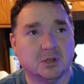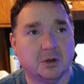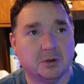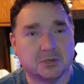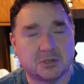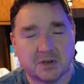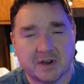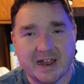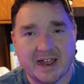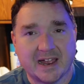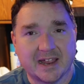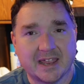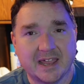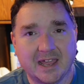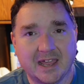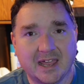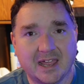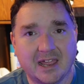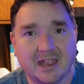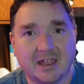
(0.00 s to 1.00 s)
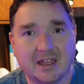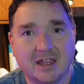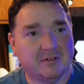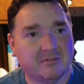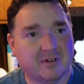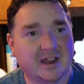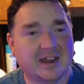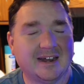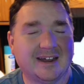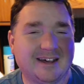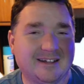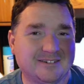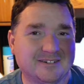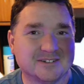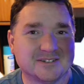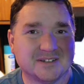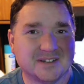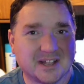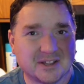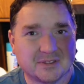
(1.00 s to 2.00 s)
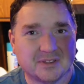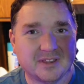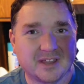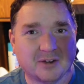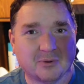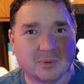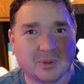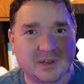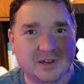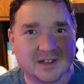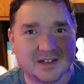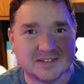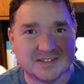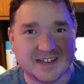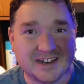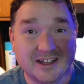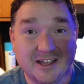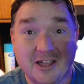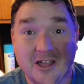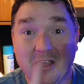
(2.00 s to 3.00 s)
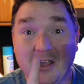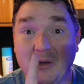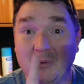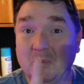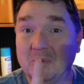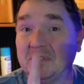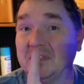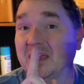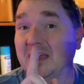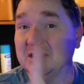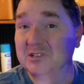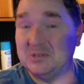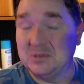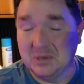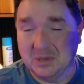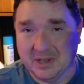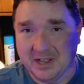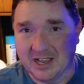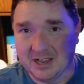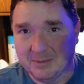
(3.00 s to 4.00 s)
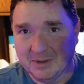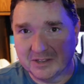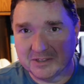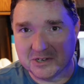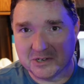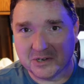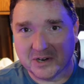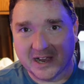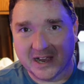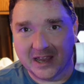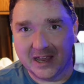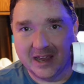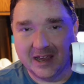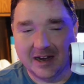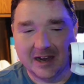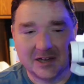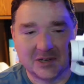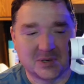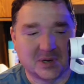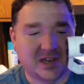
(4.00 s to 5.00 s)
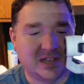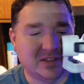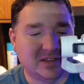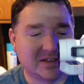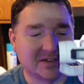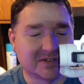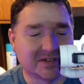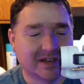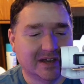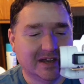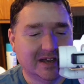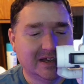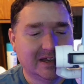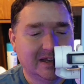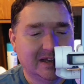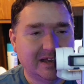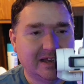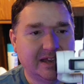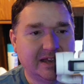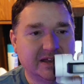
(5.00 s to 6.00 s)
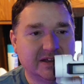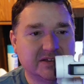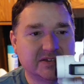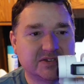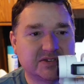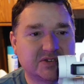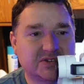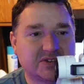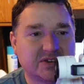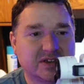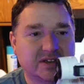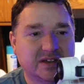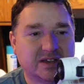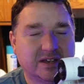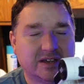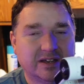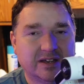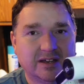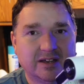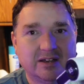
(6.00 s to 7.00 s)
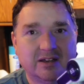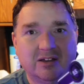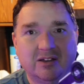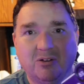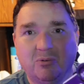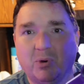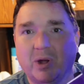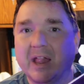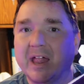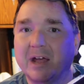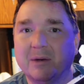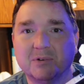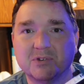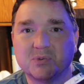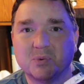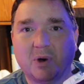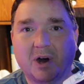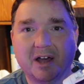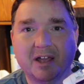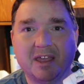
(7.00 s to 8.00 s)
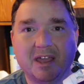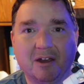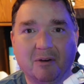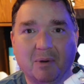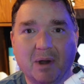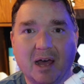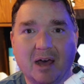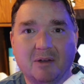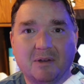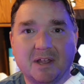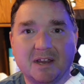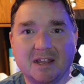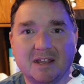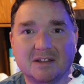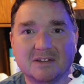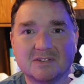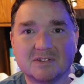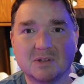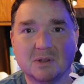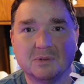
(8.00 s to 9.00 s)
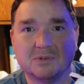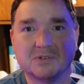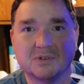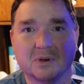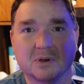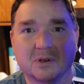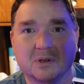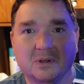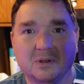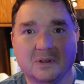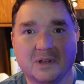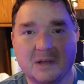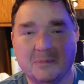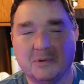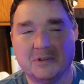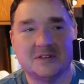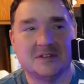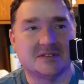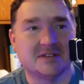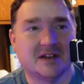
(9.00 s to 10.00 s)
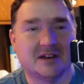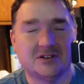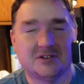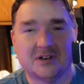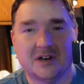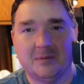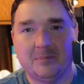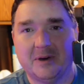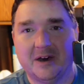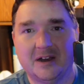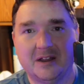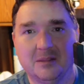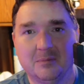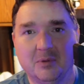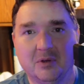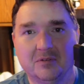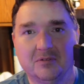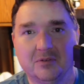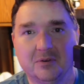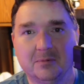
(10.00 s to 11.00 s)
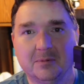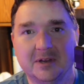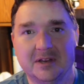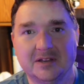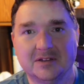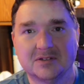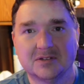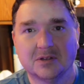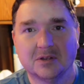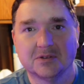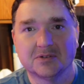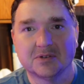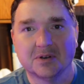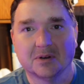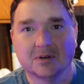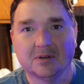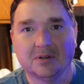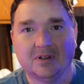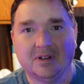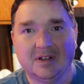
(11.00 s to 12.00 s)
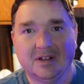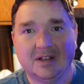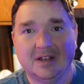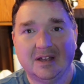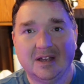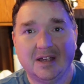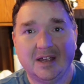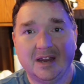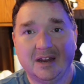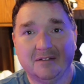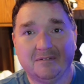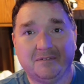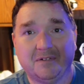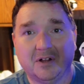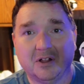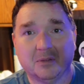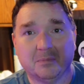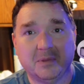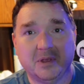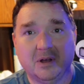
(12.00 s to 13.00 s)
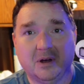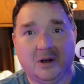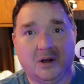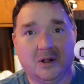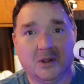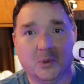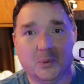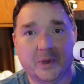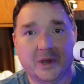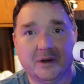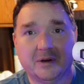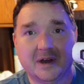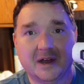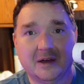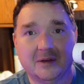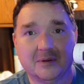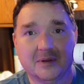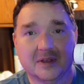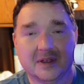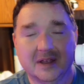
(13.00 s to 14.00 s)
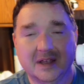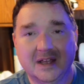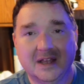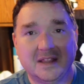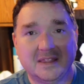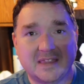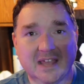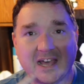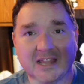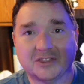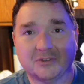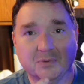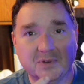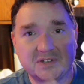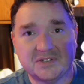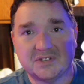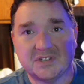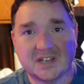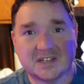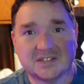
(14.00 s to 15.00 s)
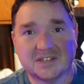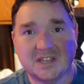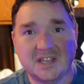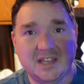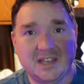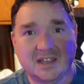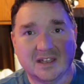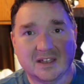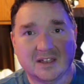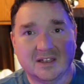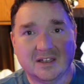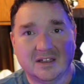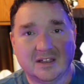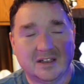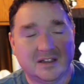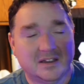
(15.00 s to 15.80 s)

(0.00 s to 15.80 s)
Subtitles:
slow tracking, but right now there's nothing that really does it. One thing I do like about the tracking, and I tried this, is while I was walking around, I did a slow circle. I put this on a tripod in the middle of the room, I did a slow circle, and it followed me all the way around. That 360,